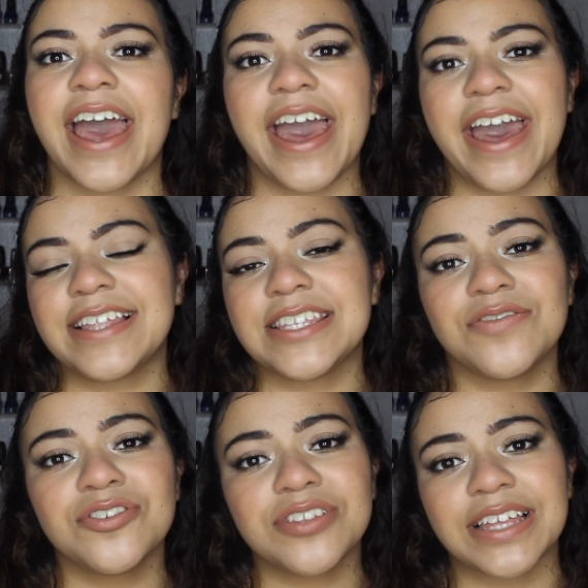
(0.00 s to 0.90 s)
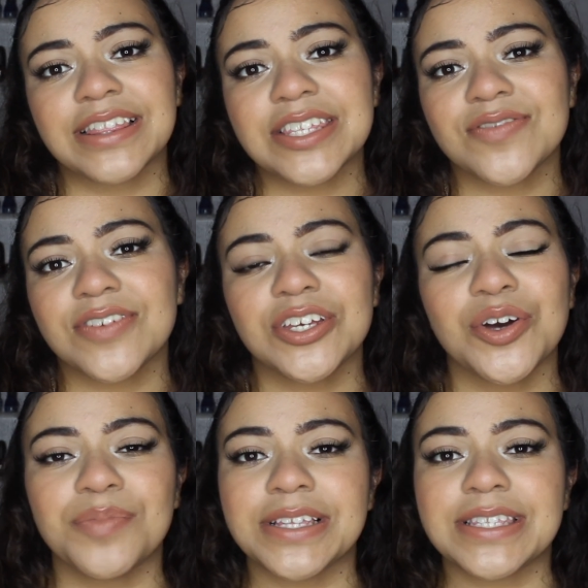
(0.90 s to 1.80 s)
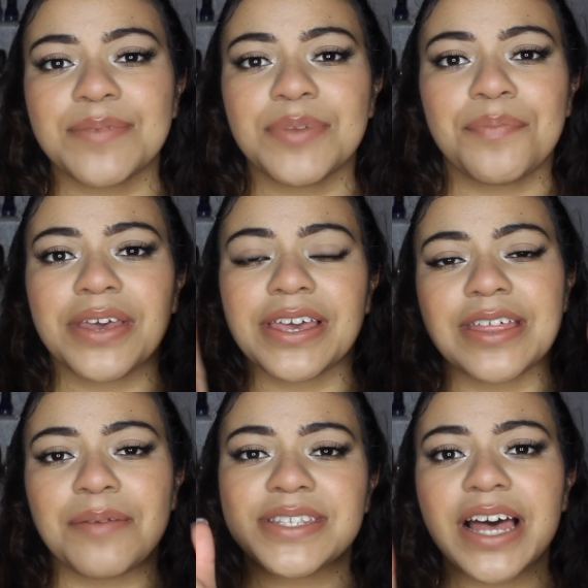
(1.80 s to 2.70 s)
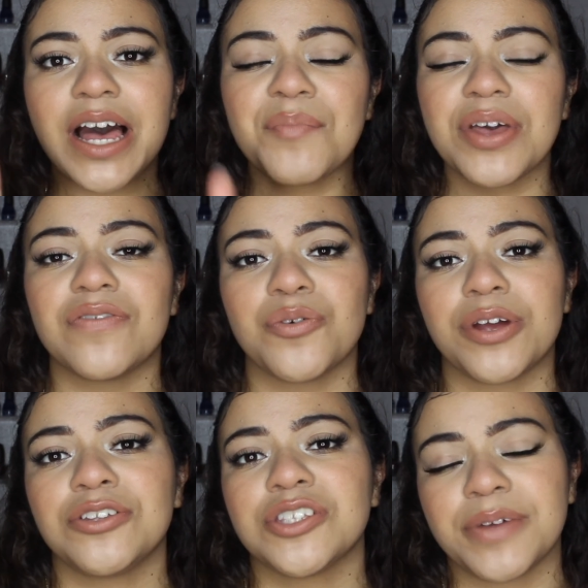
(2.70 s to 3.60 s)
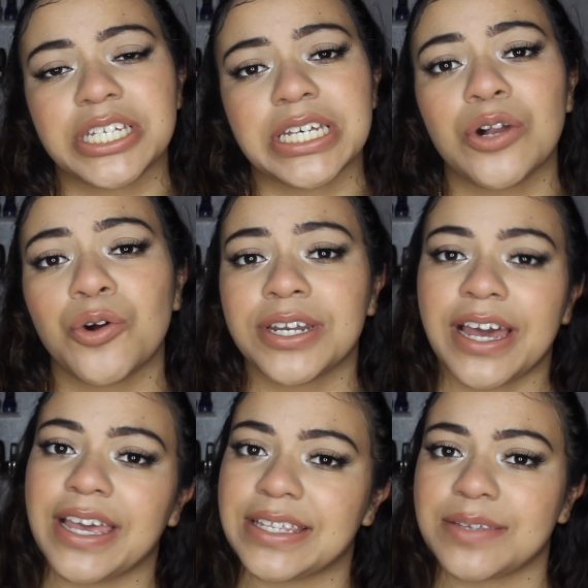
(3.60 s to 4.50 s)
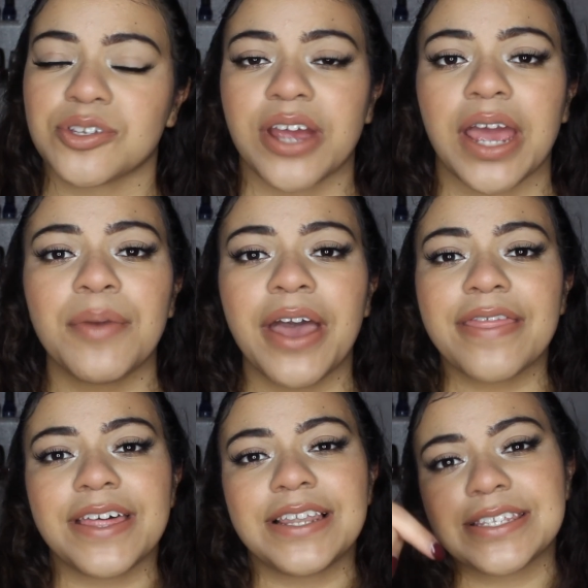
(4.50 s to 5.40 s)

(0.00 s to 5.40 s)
And if you like this video, please give me a big thumbs up. If you are new to my channel or not yet subscribed, then